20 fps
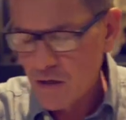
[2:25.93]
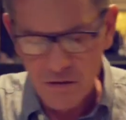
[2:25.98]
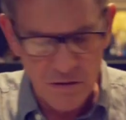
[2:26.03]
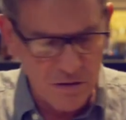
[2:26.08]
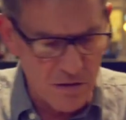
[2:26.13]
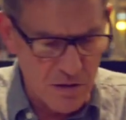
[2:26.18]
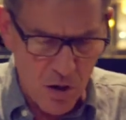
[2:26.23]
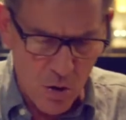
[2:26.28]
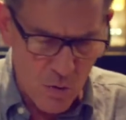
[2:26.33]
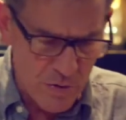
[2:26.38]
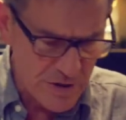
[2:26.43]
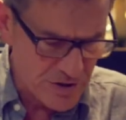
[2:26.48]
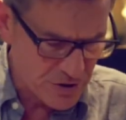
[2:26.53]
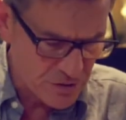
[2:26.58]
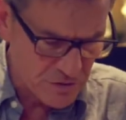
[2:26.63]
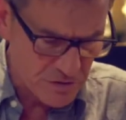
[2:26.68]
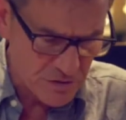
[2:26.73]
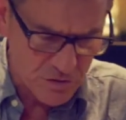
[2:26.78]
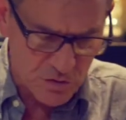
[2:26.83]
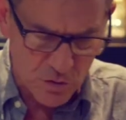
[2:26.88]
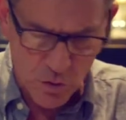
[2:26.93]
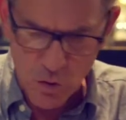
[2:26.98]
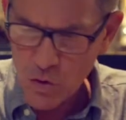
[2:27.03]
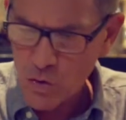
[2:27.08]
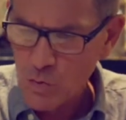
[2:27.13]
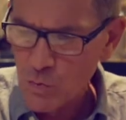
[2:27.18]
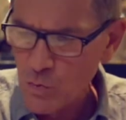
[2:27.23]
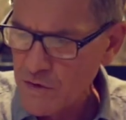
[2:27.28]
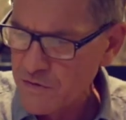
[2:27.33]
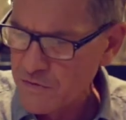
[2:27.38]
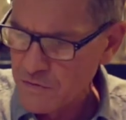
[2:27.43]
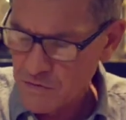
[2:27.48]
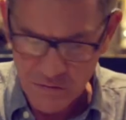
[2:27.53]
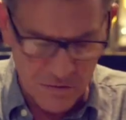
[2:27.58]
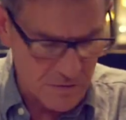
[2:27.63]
no issues at all with